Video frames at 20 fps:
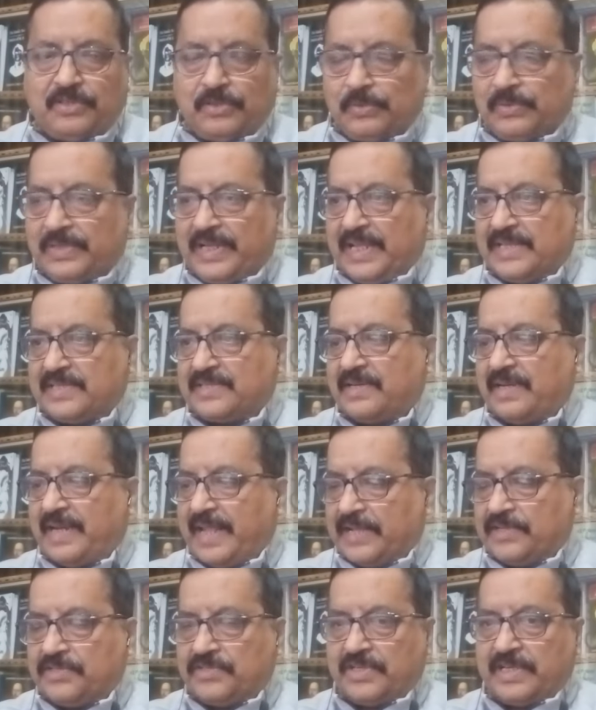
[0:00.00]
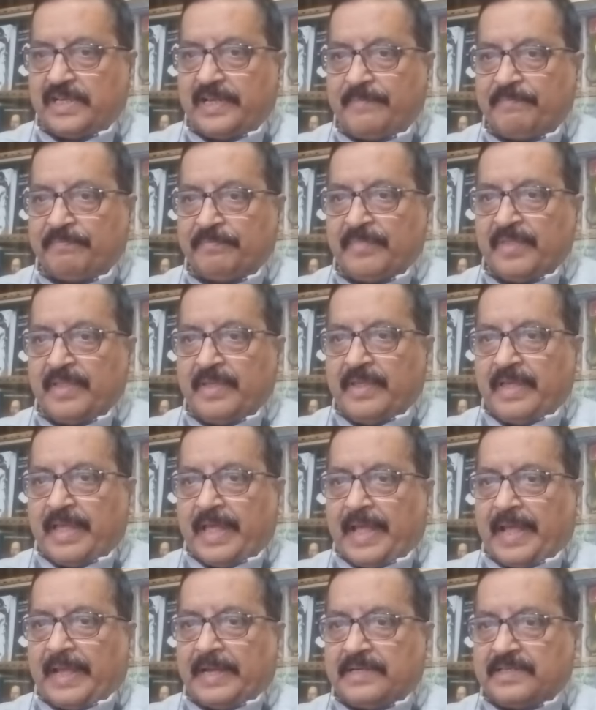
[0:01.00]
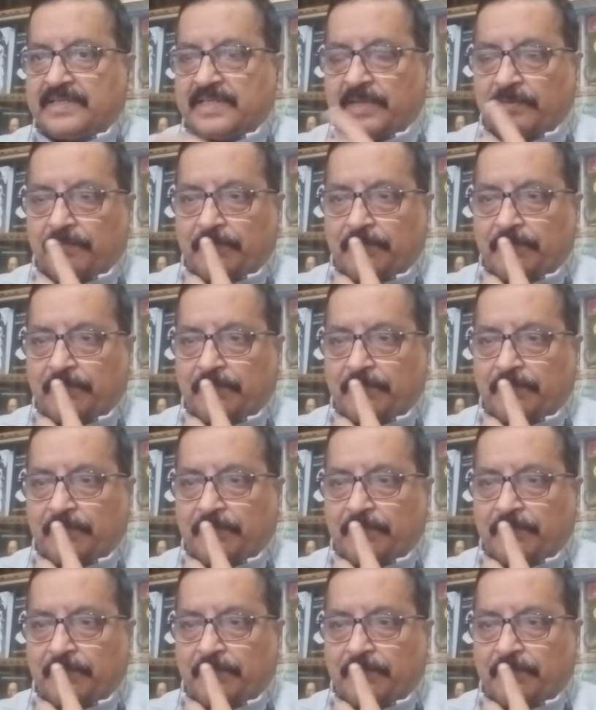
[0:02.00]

2 days lecture, and